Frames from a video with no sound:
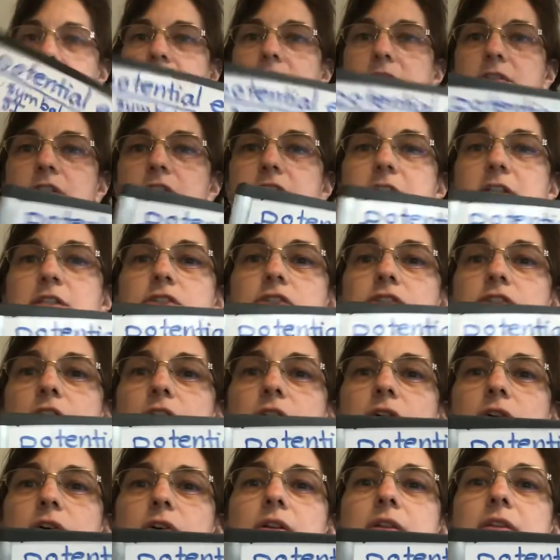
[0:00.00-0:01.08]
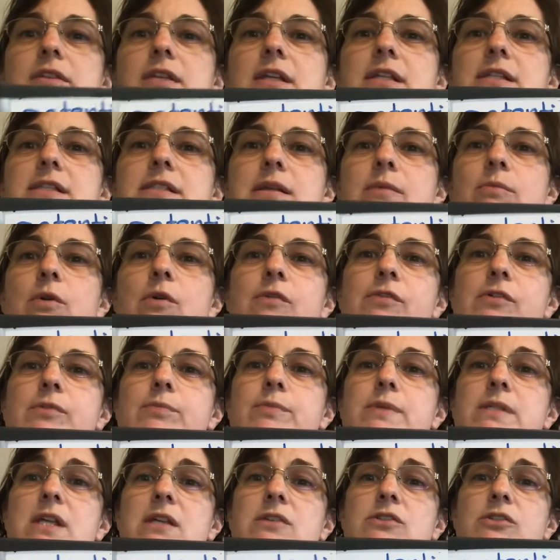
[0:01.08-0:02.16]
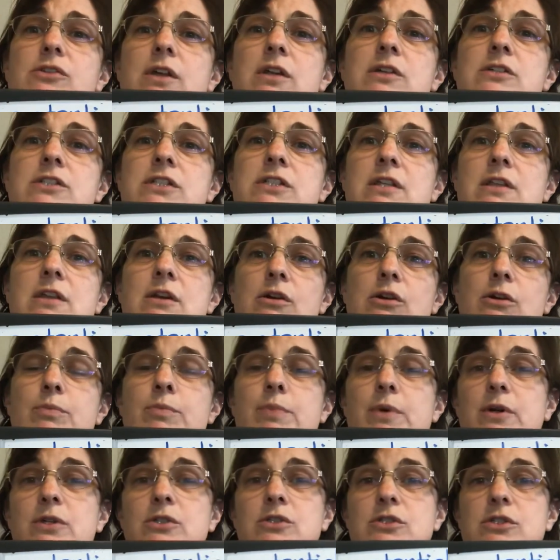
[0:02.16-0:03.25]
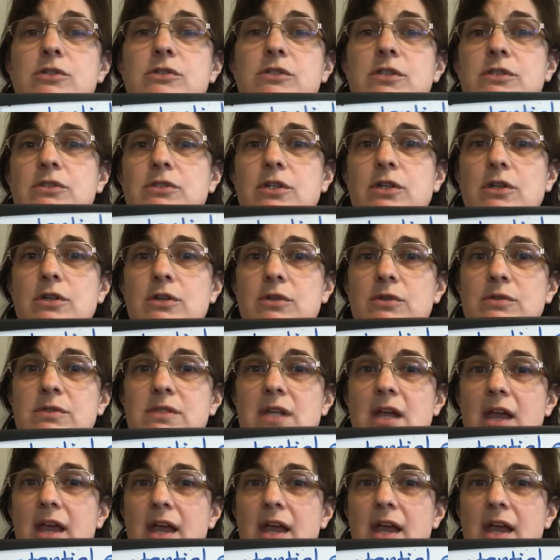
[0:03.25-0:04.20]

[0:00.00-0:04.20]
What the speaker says: Just in general, the symbol for potential energy that your book chooses to use